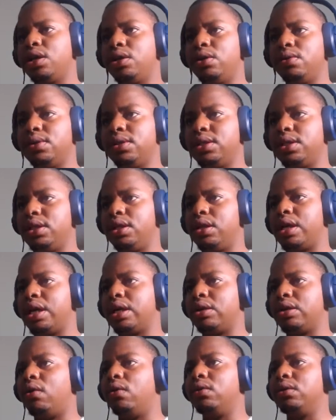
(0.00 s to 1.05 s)
You see like
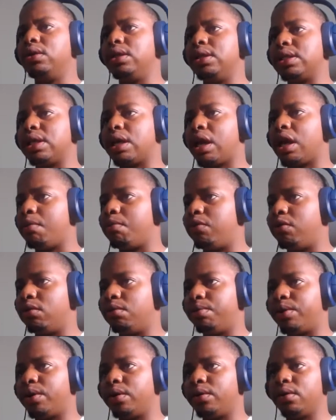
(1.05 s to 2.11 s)
all these Apple
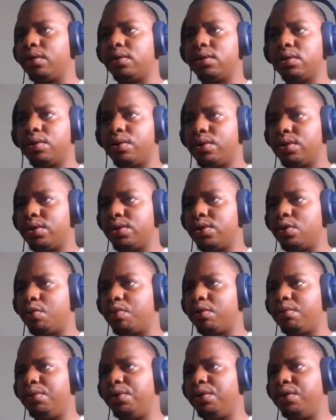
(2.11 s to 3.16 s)
products,
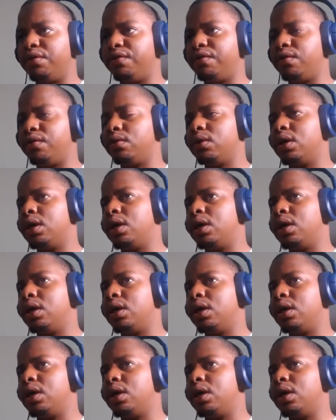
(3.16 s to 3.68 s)
super beautiful,